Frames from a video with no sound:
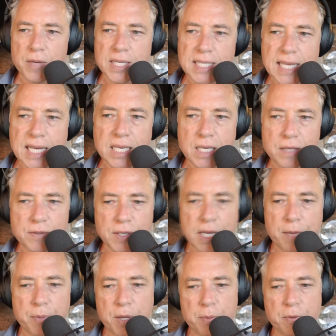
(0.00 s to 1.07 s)
incentives to
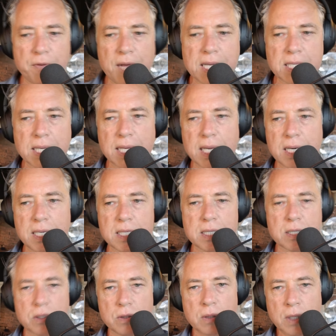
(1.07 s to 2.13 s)
get people vaccinated is
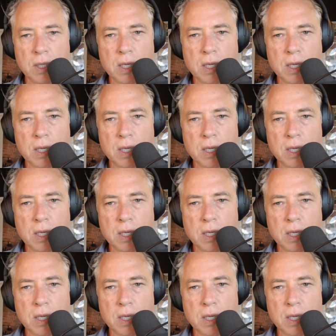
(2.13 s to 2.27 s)
to